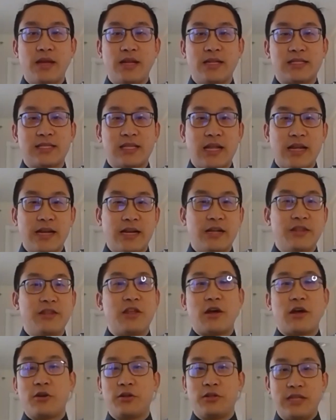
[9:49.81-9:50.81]
it's like
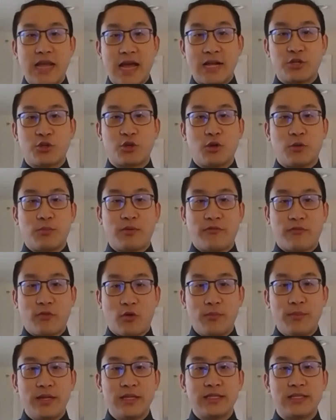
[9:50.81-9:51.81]
another theatrical
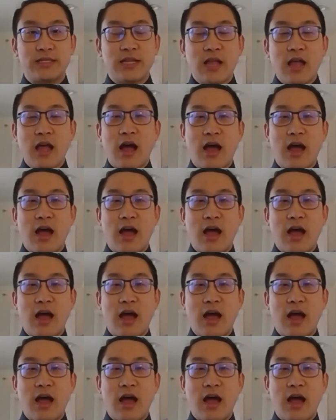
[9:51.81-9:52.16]
performance.